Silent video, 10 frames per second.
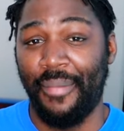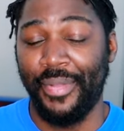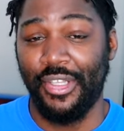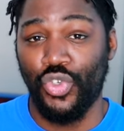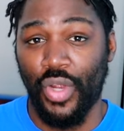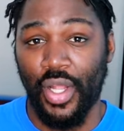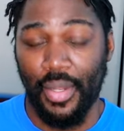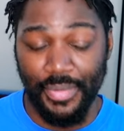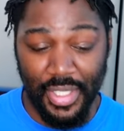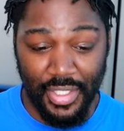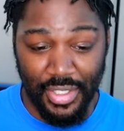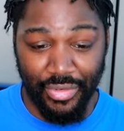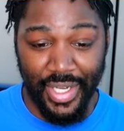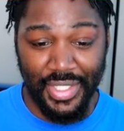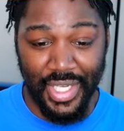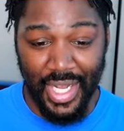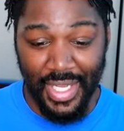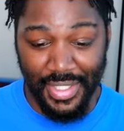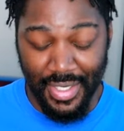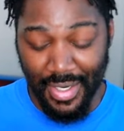up in the trunk of these crazy
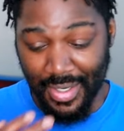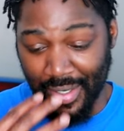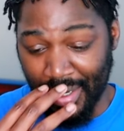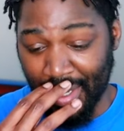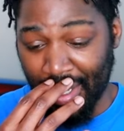guys' car.